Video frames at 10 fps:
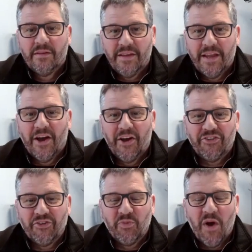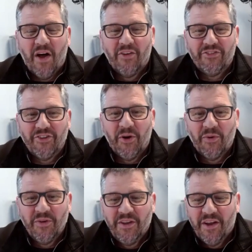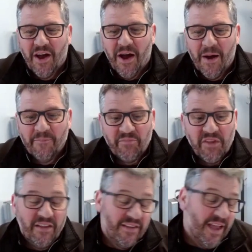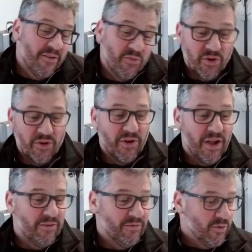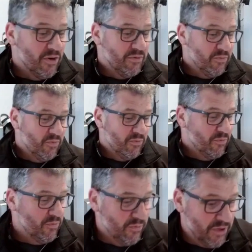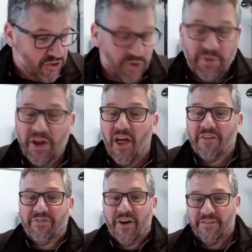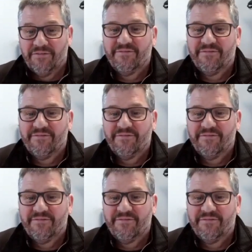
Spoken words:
yeah, us as well. So yeah, we're it should be a lot of fun.